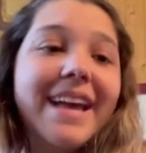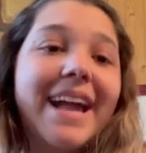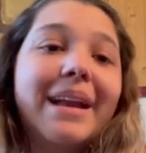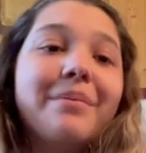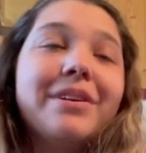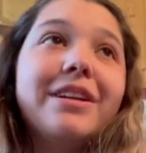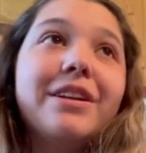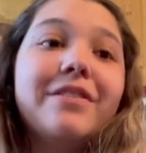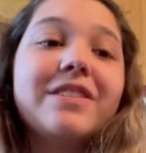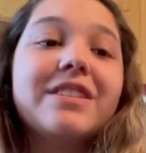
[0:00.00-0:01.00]
And I'm really
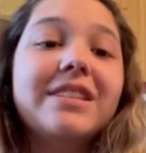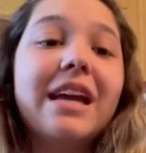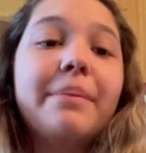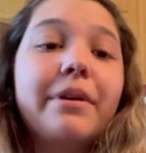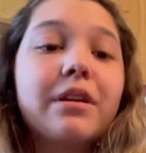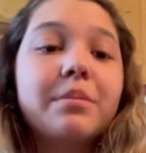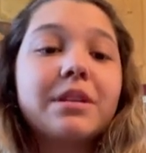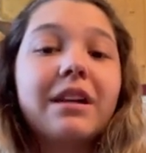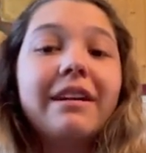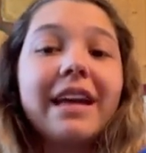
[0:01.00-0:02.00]
nervous to see how Buttercup's
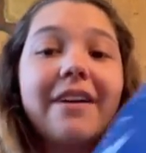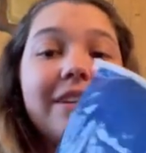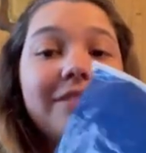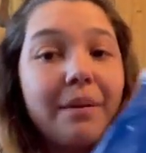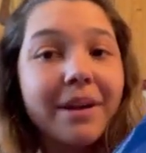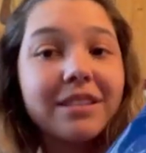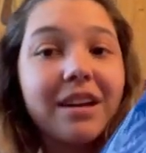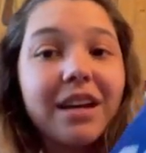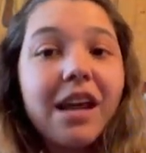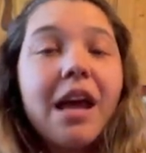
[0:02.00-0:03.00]
gonna like having a fly mask
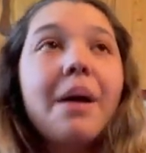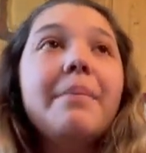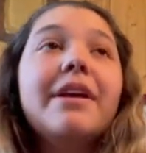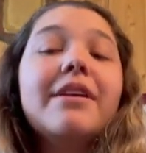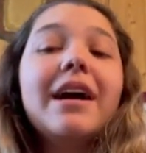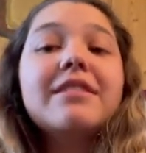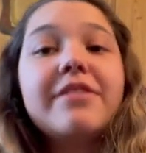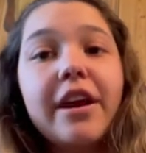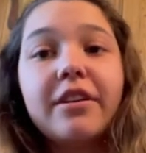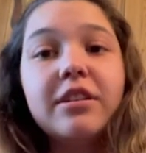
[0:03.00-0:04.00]
on. But you guys,
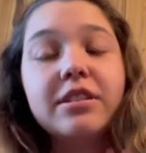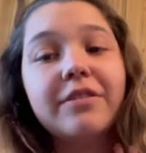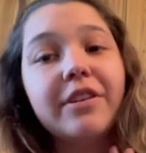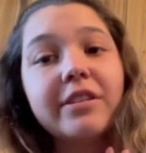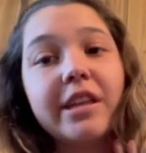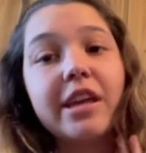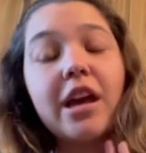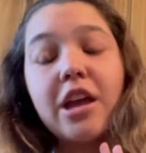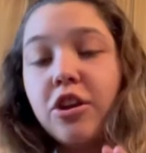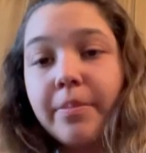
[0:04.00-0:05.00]
they're severely
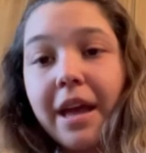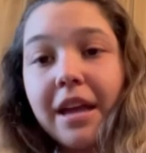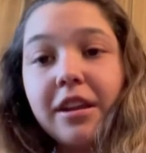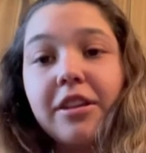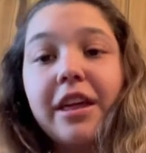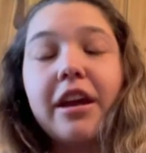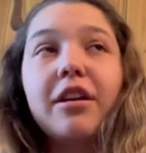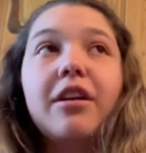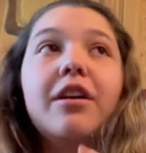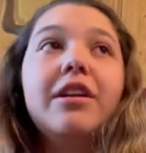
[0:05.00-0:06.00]
humane. They
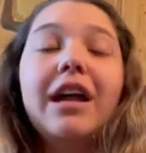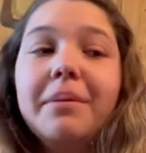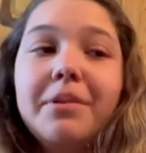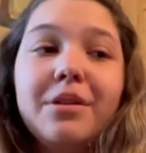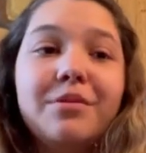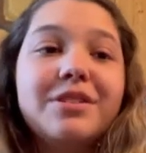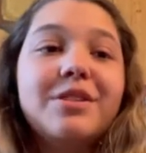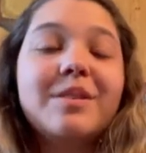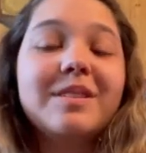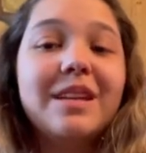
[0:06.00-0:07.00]
are not abused.
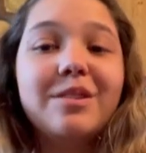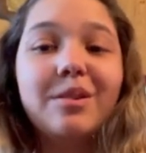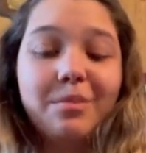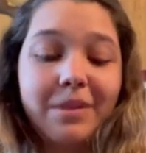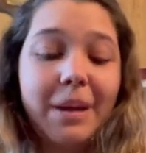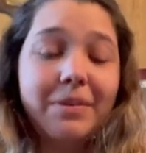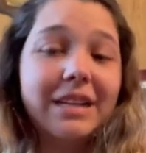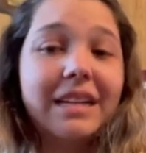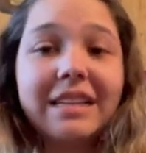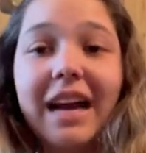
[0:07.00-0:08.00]
You can see through them. They
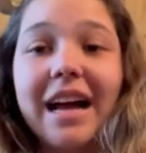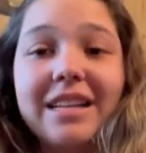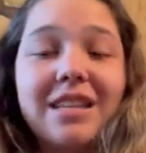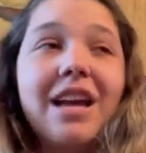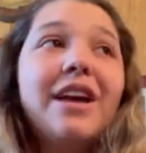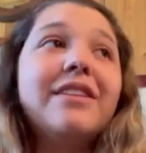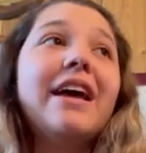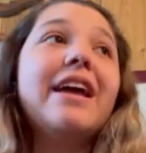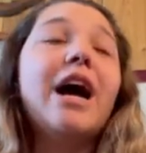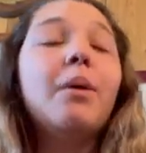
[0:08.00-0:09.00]
protect the eyes.
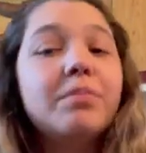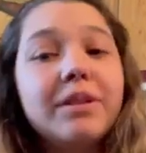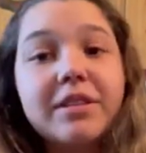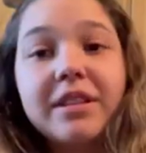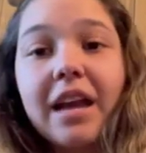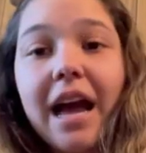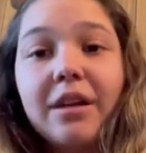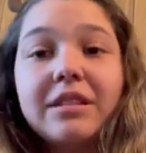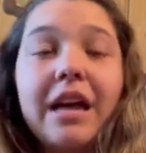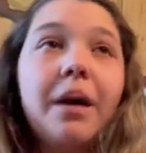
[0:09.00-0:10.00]
They help the
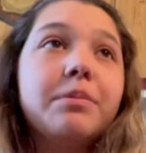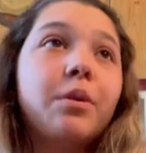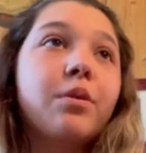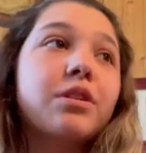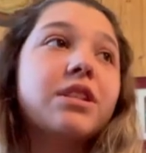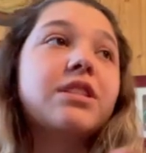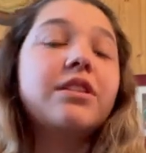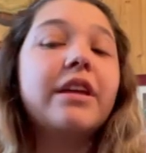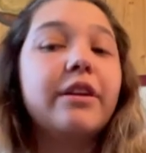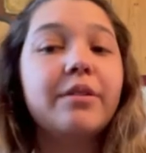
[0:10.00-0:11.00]
cows. They help the horses.
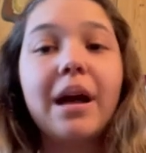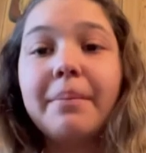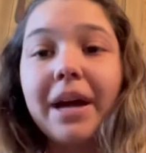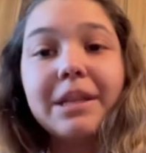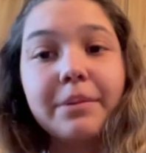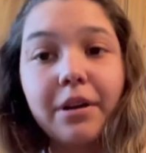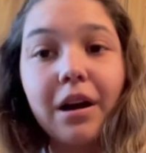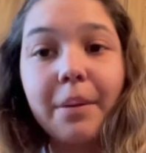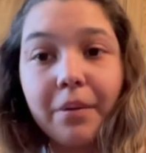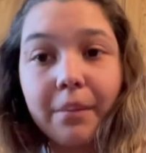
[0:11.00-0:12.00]
They do not mind them at all,
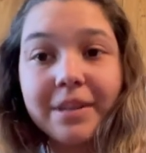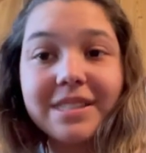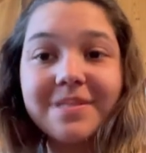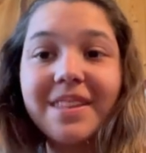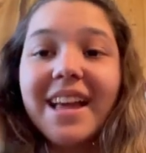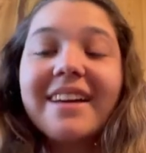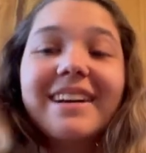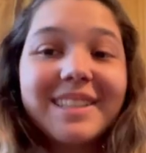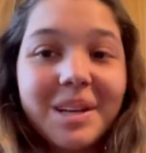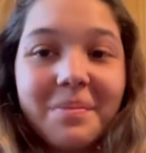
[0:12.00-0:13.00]
I promise.
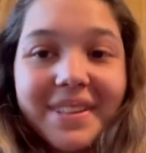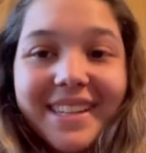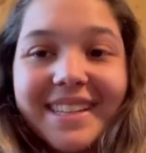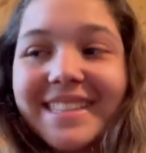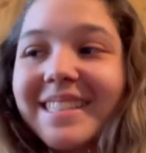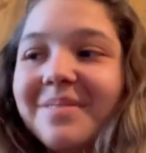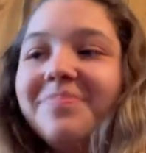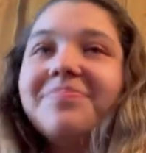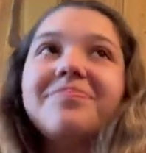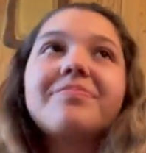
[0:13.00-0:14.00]
Let's open these.
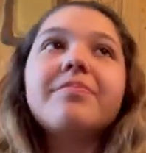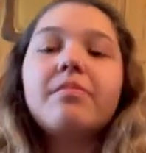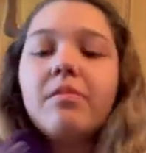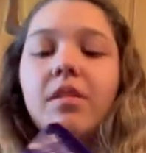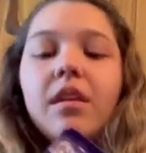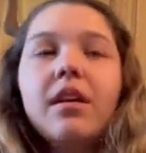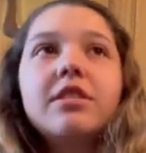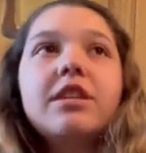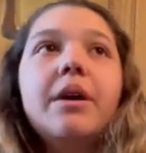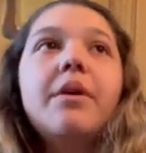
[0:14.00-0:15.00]

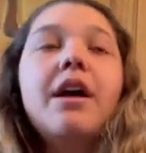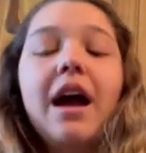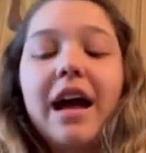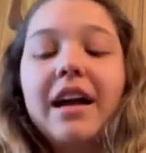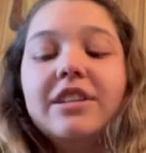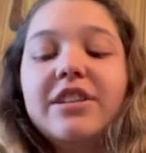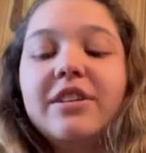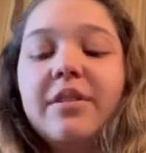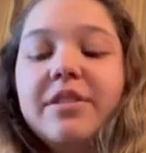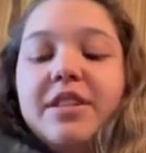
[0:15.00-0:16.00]
So I got
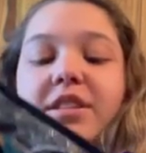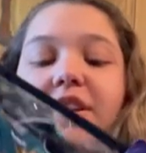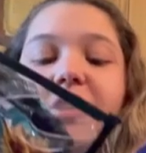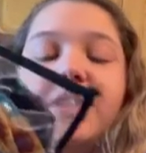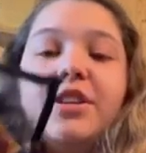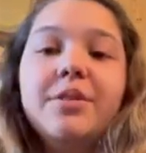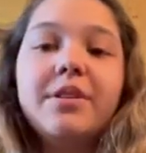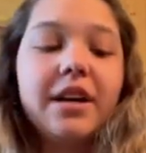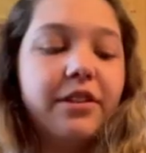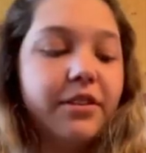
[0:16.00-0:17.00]
Jericho this cute
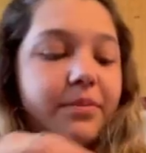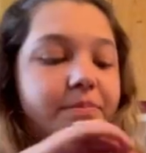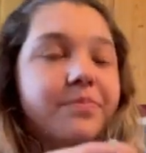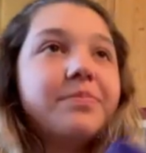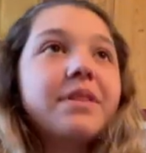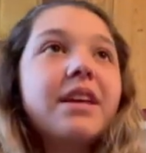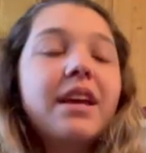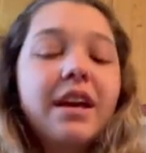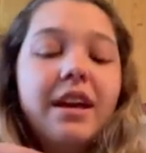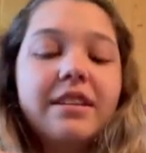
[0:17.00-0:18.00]
color.
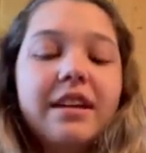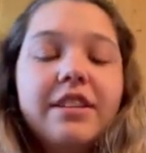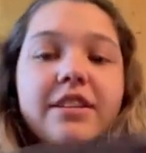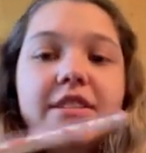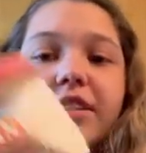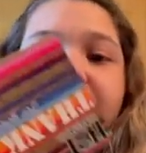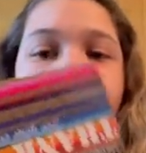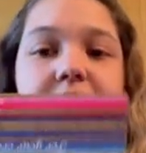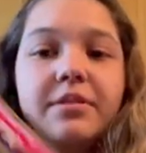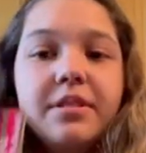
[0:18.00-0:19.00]
It's got this
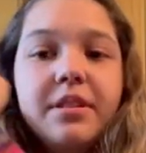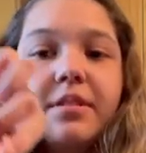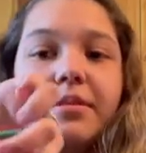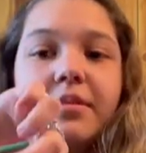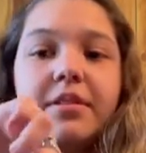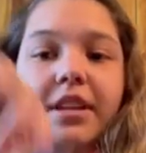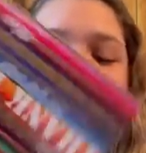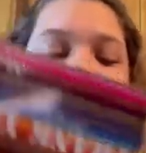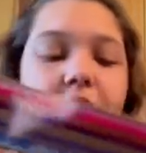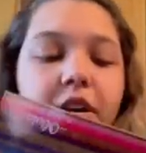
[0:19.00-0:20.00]
cute thank
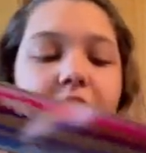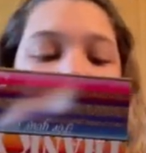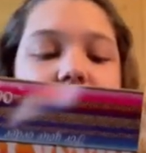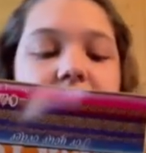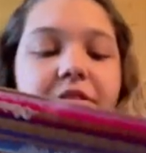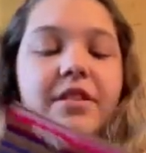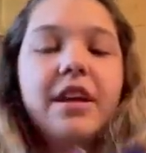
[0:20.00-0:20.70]
you card and stuff.